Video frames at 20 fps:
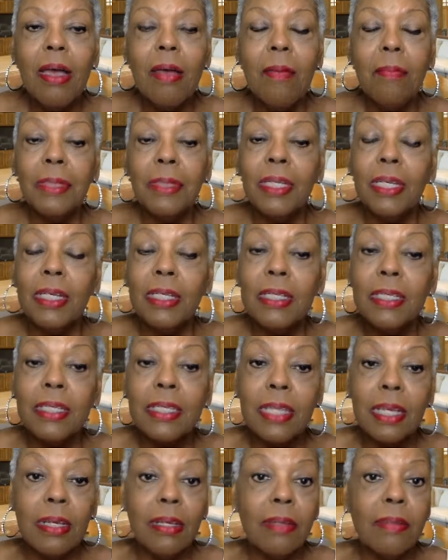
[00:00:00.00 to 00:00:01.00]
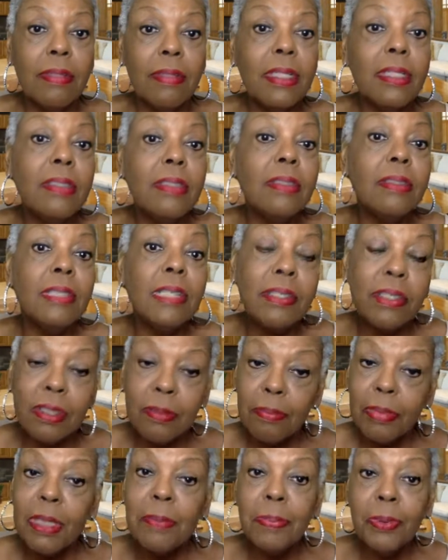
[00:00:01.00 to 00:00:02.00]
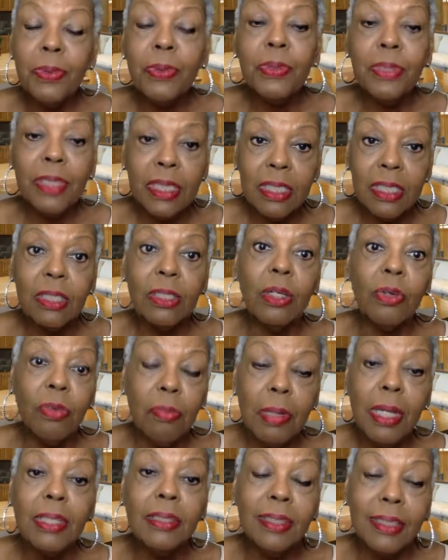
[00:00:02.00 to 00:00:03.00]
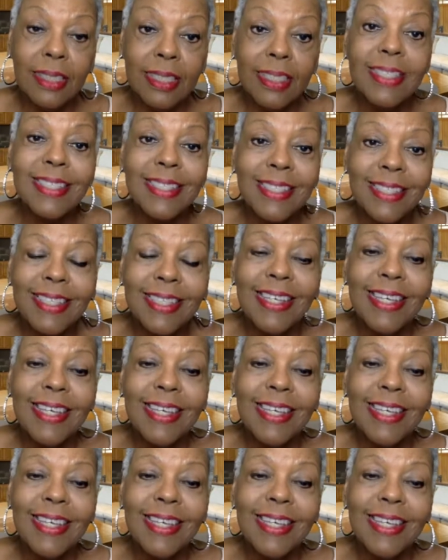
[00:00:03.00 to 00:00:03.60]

because there's some people who need to know about this.